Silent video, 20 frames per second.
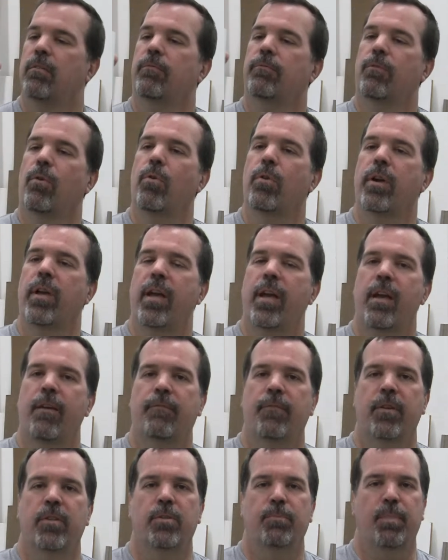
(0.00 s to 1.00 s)
Four and a
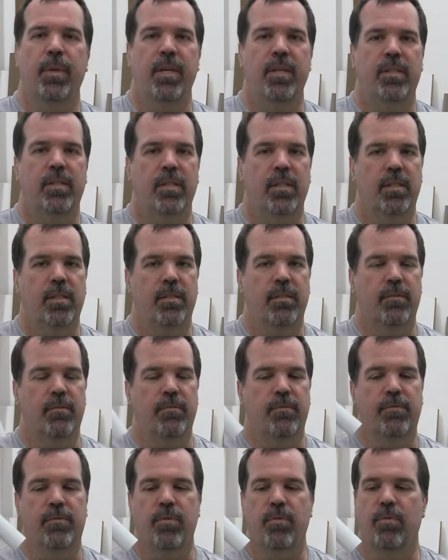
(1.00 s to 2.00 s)
half inch piece
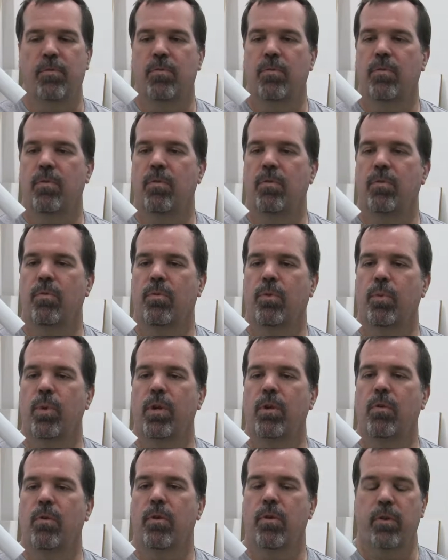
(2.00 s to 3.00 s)
of three
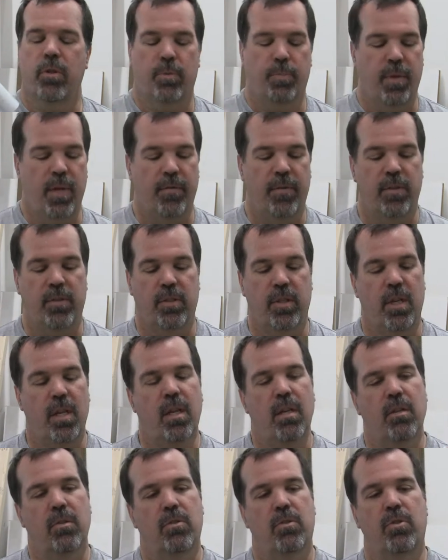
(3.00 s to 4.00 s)
quarter inch
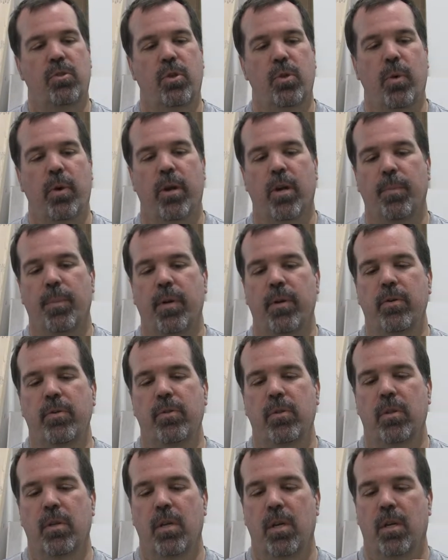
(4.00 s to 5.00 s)
PVC, two
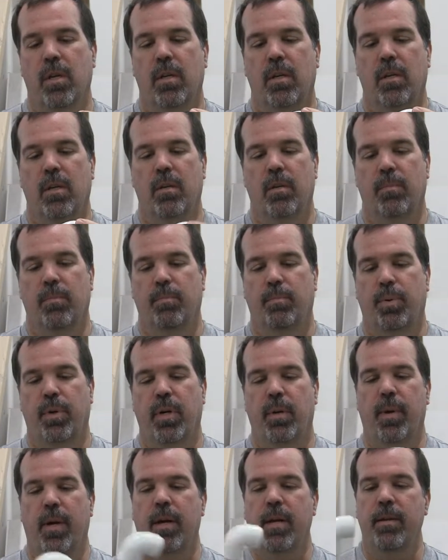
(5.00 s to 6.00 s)
elbows.
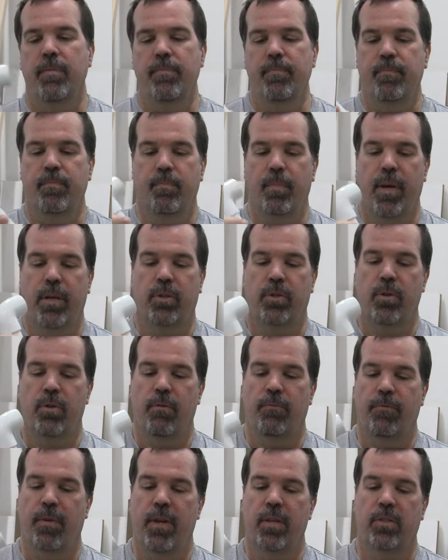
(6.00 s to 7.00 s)
Put them on, make sure
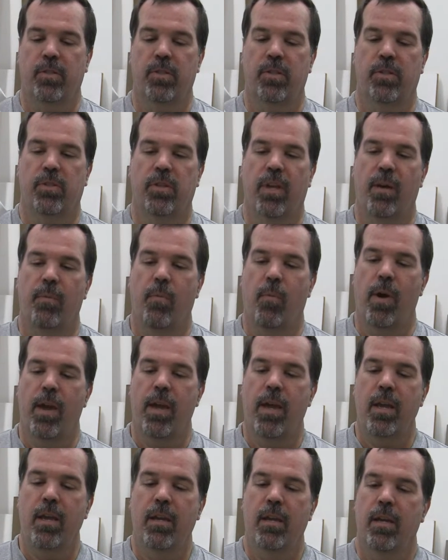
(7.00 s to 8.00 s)
they're facing the same
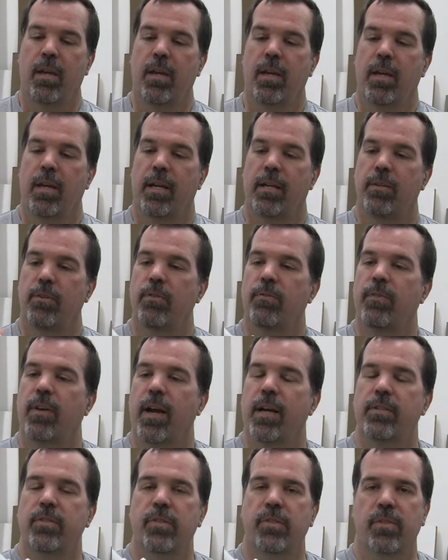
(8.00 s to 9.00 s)
way, and you've
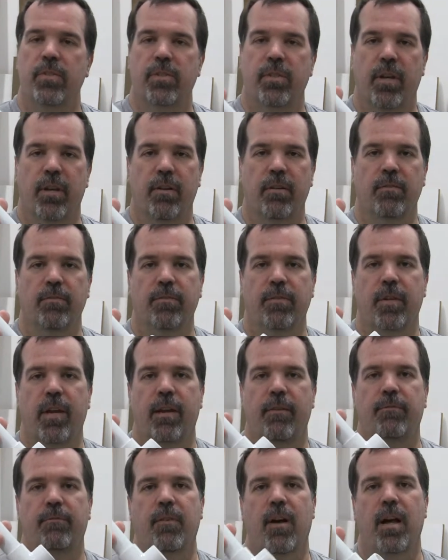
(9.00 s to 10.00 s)
got yourself
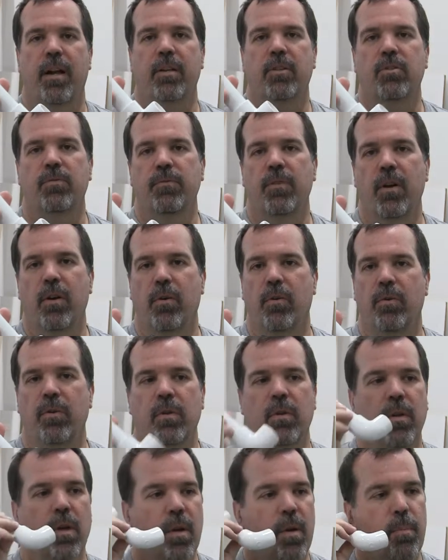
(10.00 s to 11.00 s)
a phonics
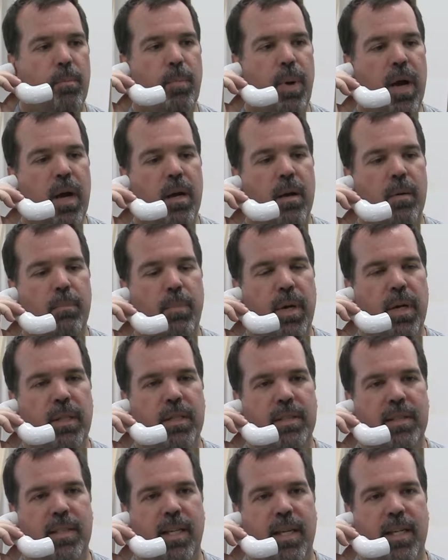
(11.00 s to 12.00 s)
phone. P -p
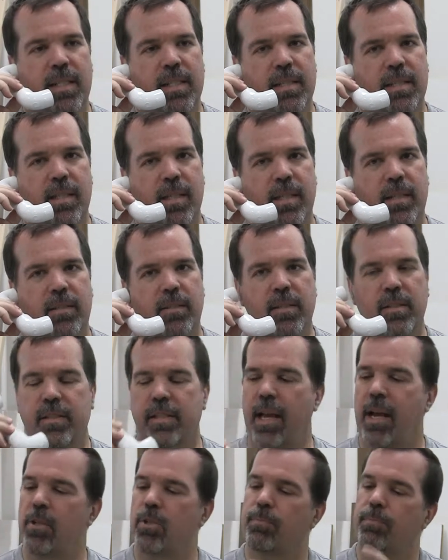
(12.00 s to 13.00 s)
-da -da.
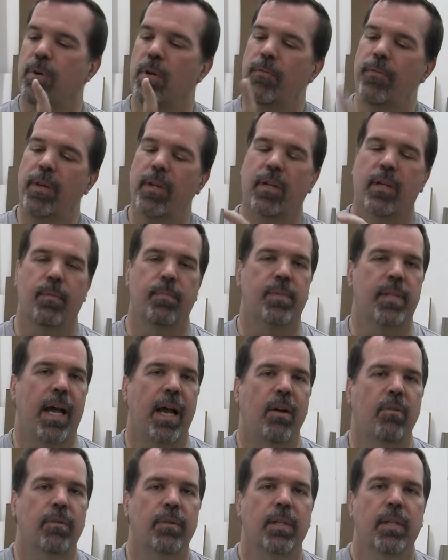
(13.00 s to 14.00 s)
Sounds perfect, comes
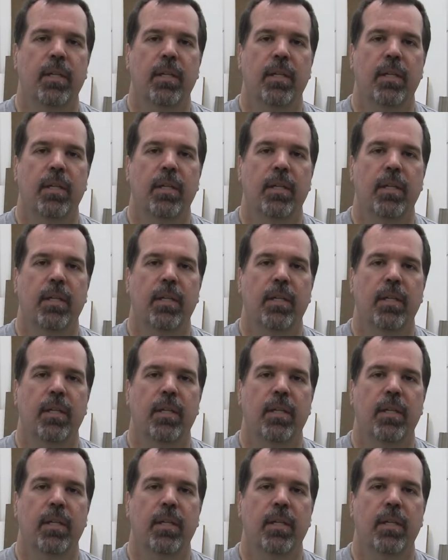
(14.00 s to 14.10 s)
out.